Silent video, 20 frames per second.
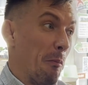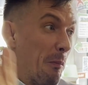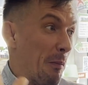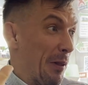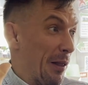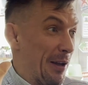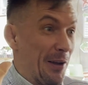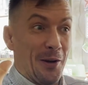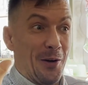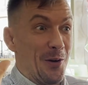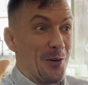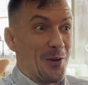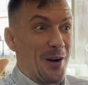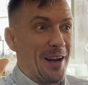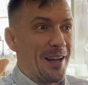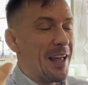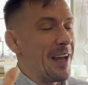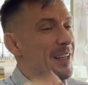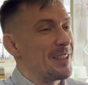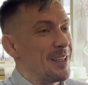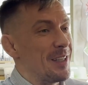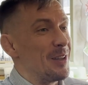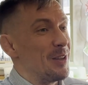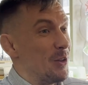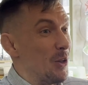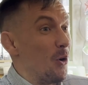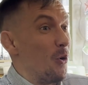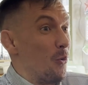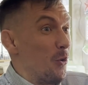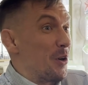Like, all right, I didn't
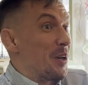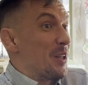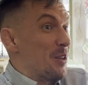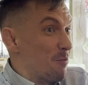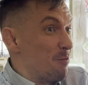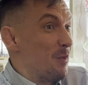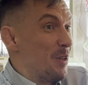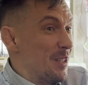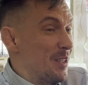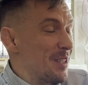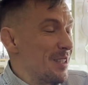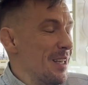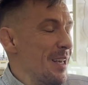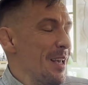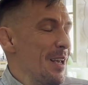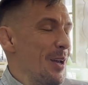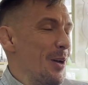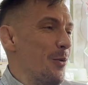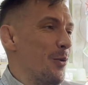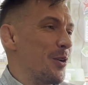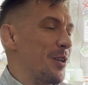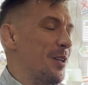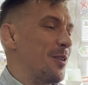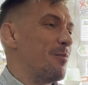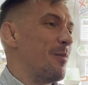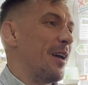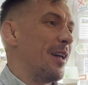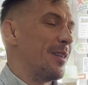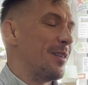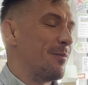know what it
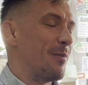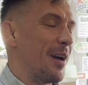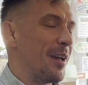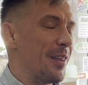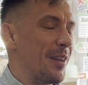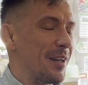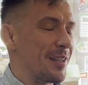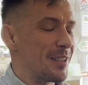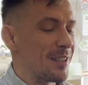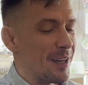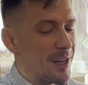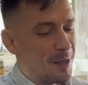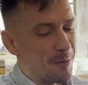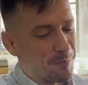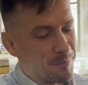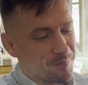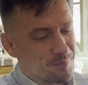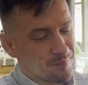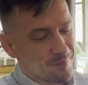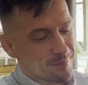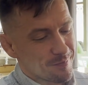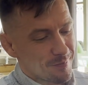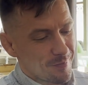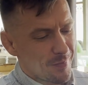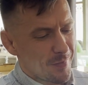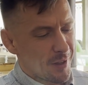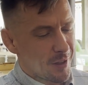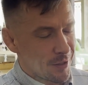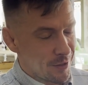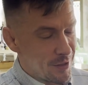meant by that time.
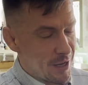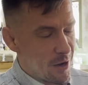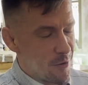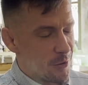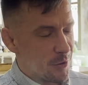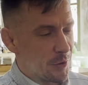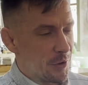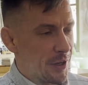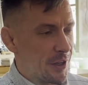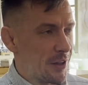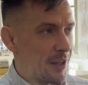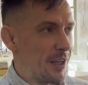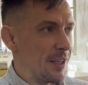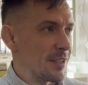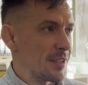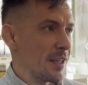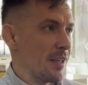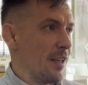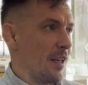Now I realize.